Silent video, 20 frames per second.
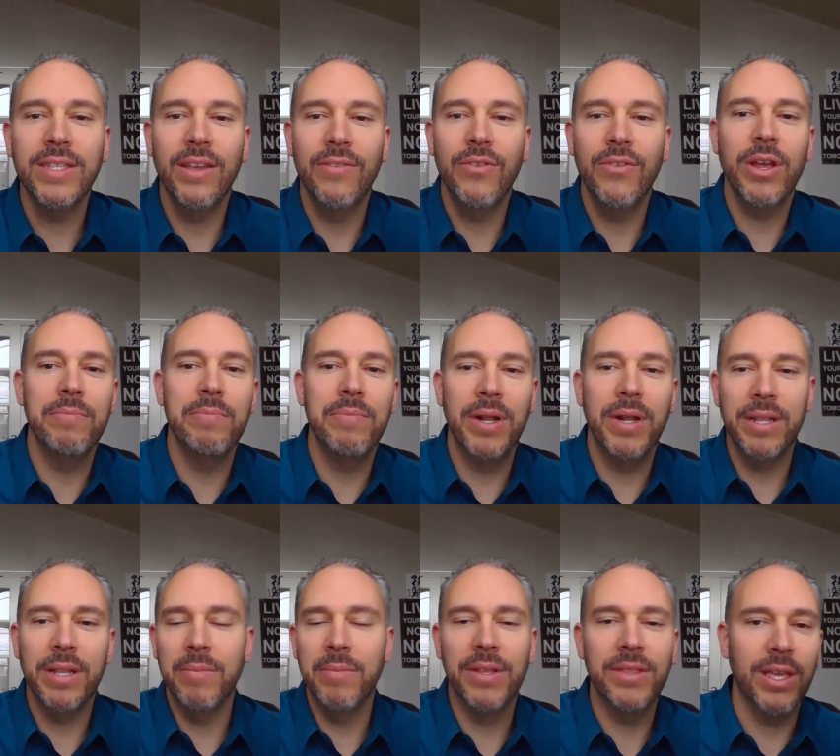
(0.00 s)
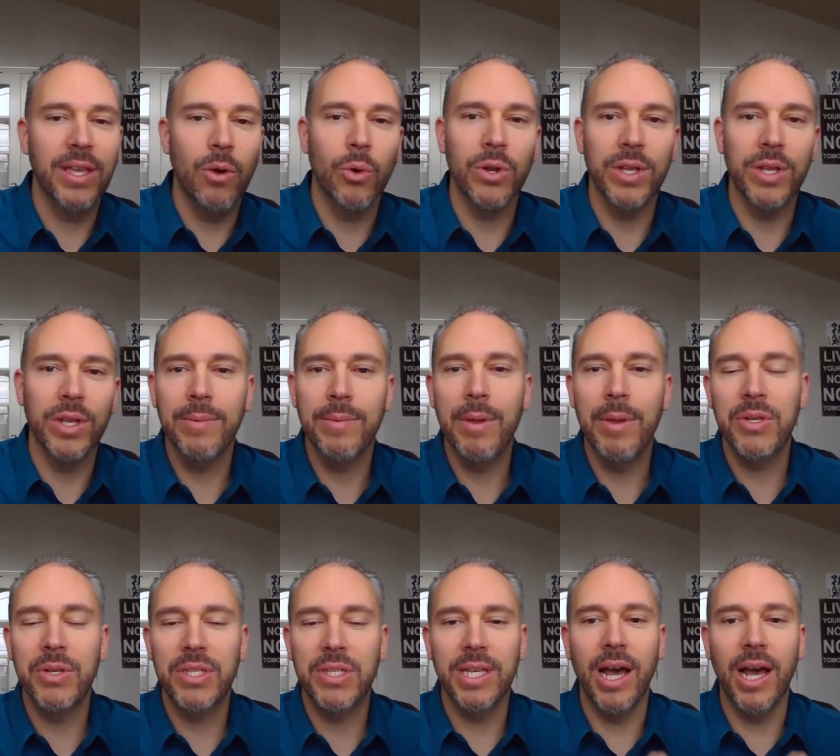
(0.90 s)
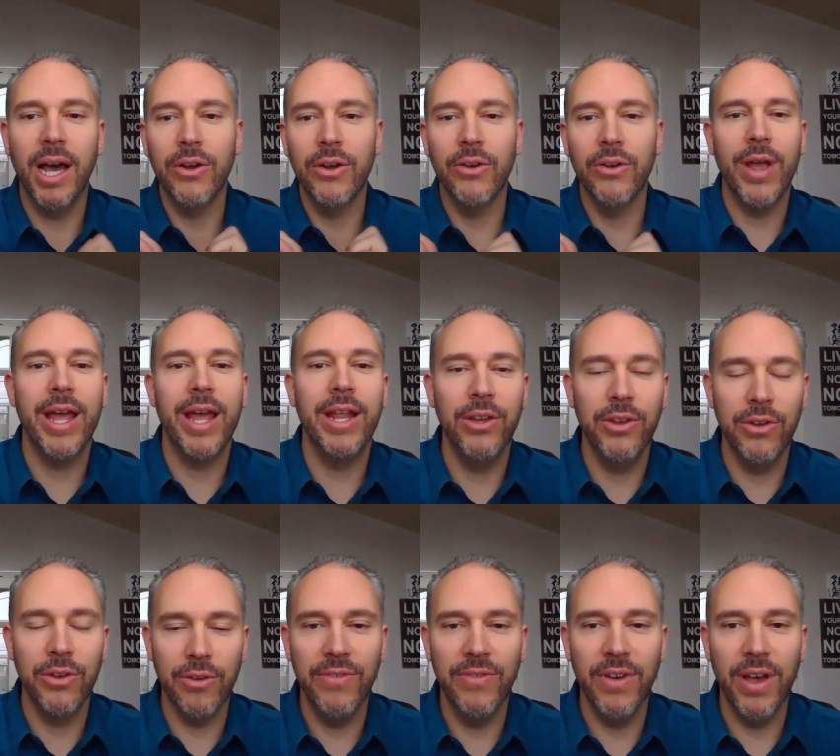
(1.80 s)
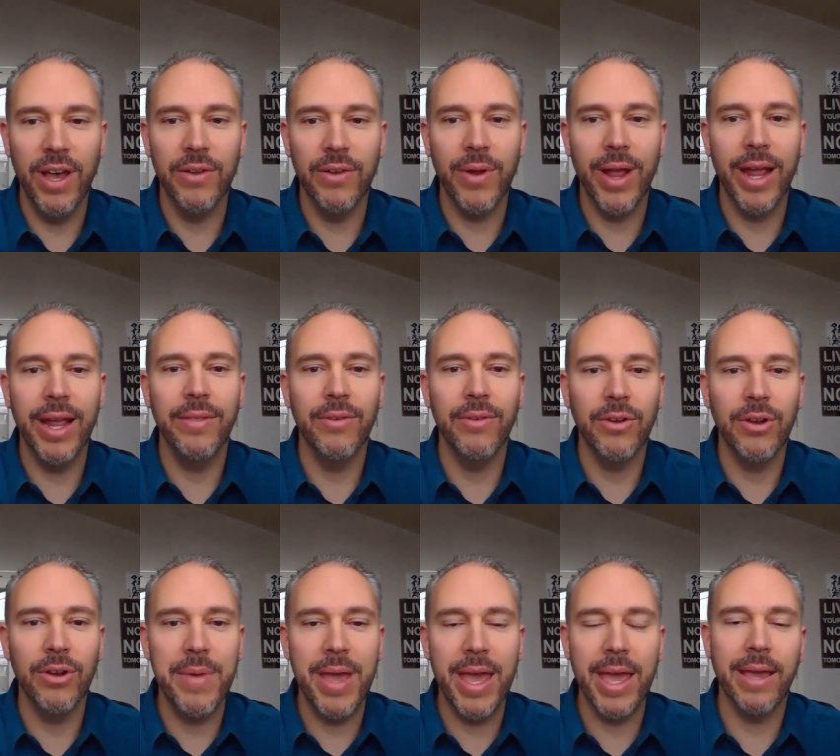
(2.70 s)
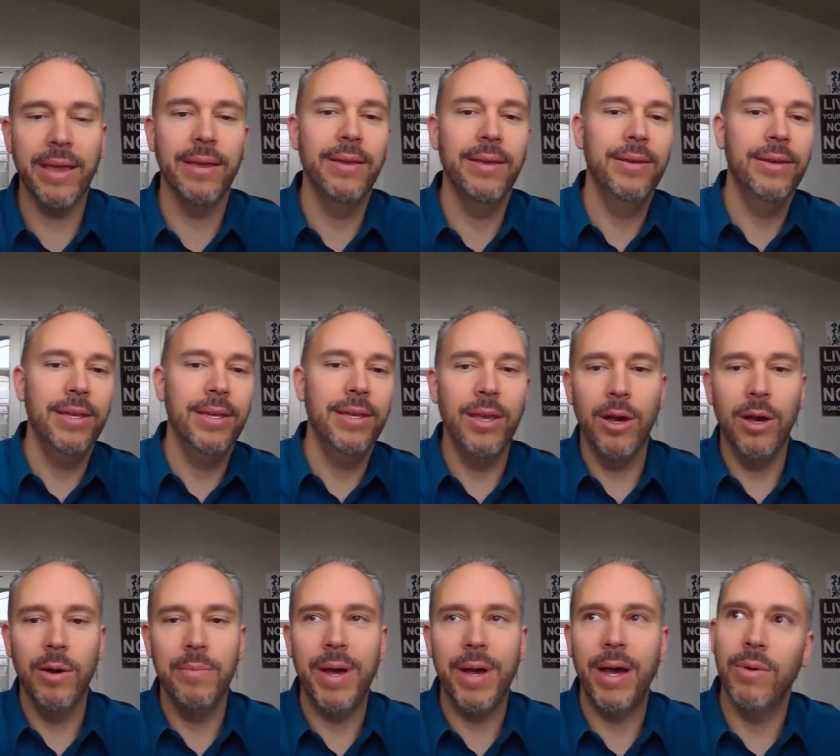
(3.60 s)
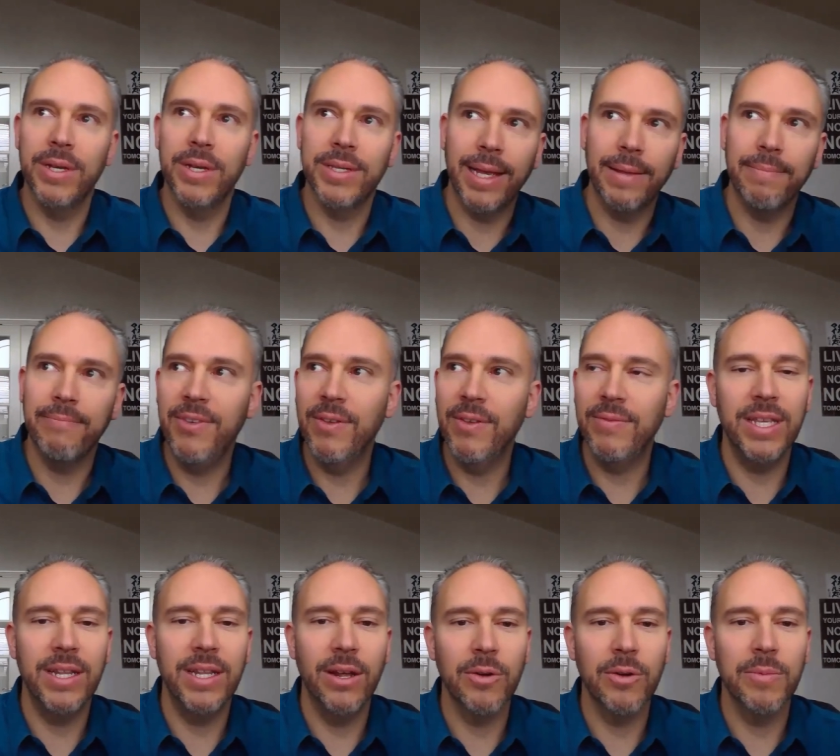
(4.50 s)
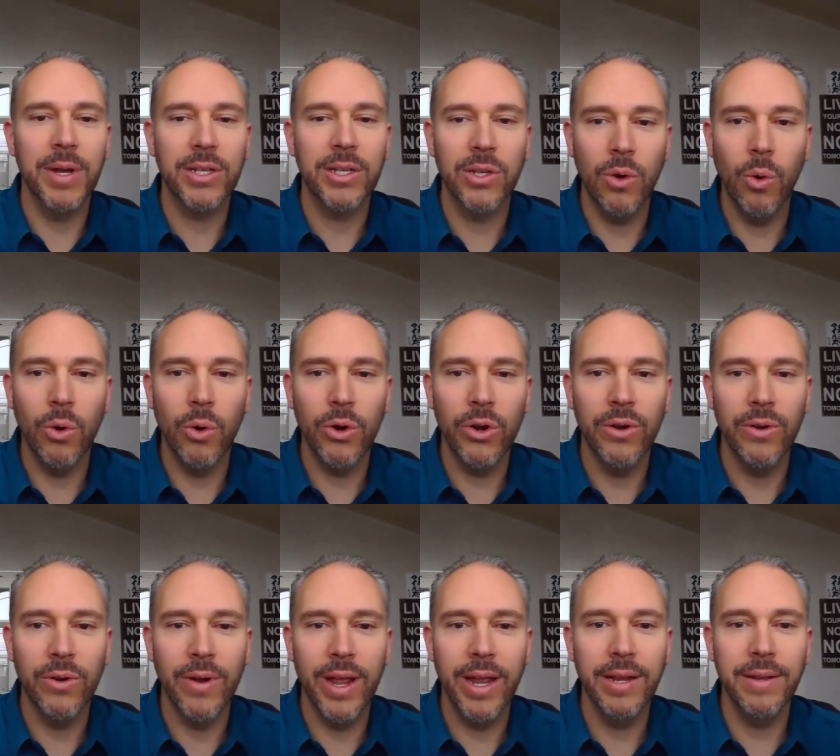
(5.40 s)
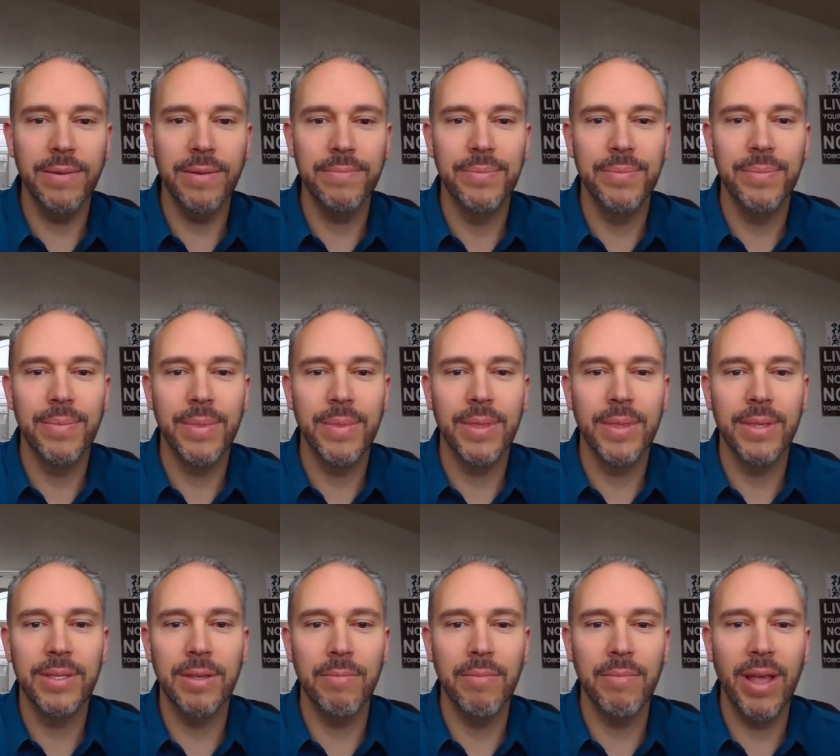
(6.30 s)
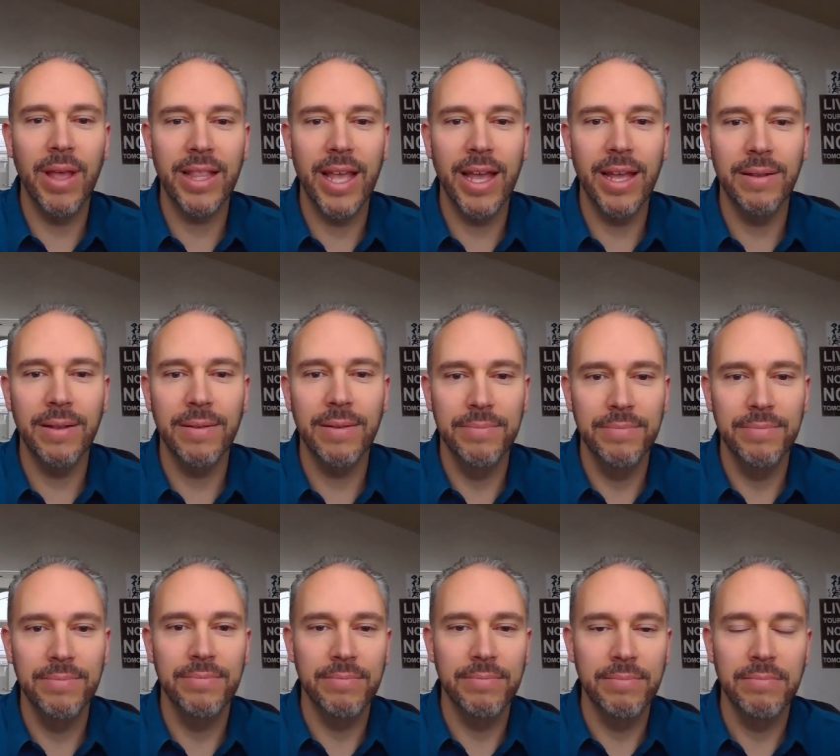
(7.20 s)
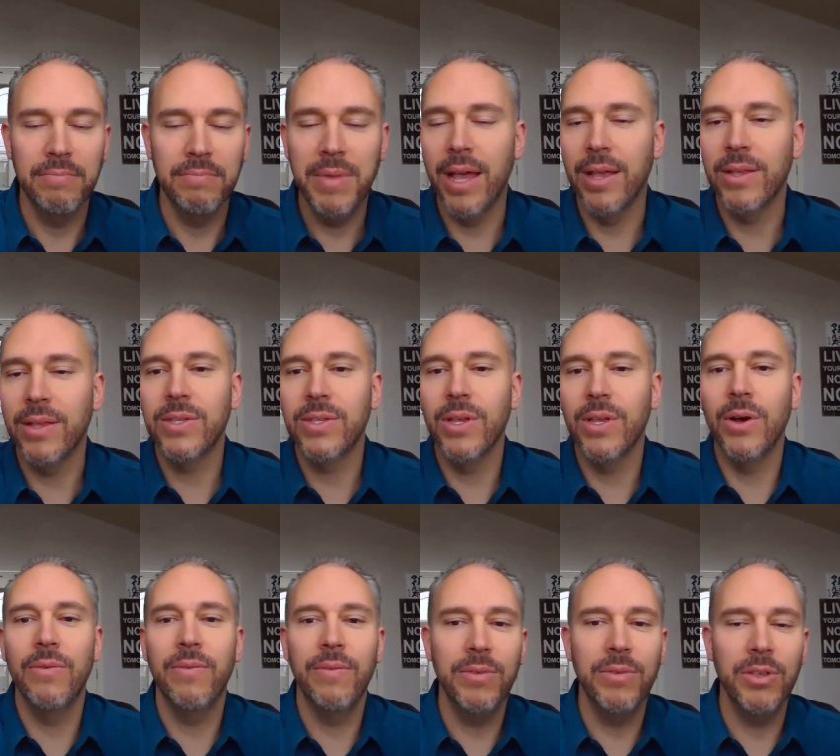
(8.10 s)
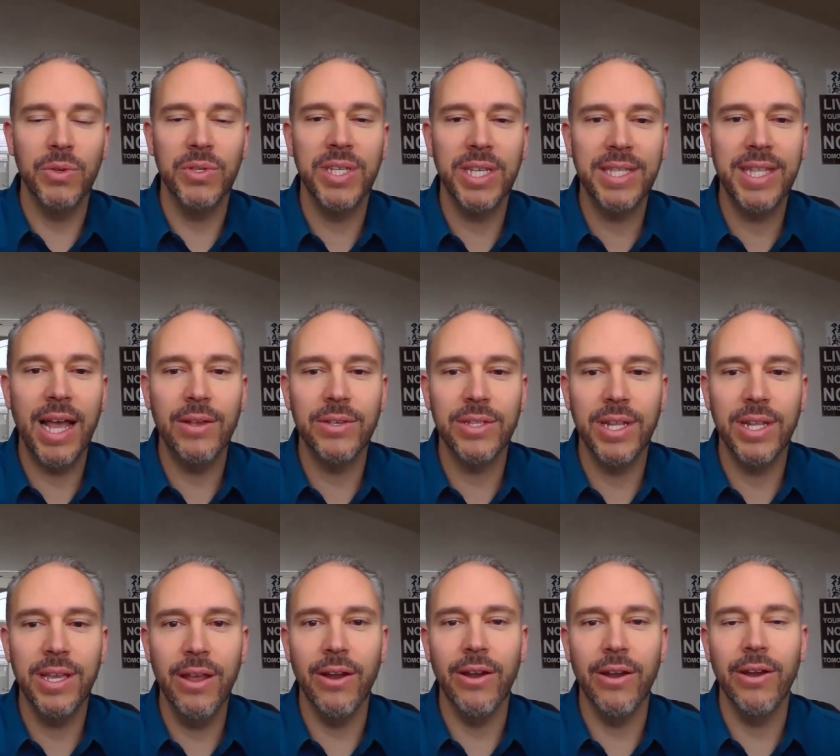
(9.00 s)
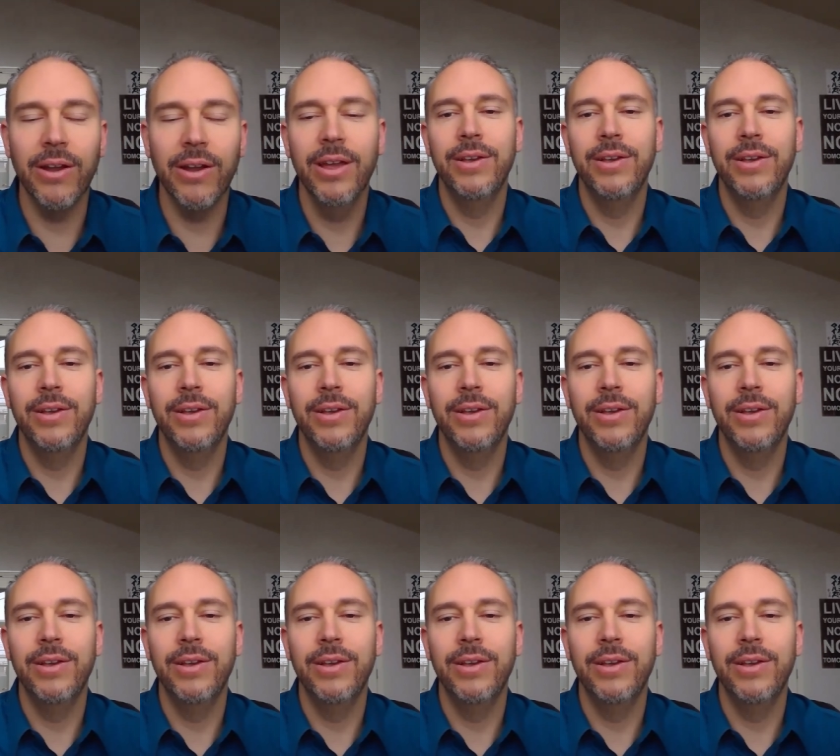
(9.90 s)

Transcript: if you're getting mon- monthly, quarterly, somebody puts in a hundred grand in your fund, right? They're going to make you know, about what is that, fifteen hundred bucks a quarter, right? Something like that. Yeah. So you know, six thousand a year,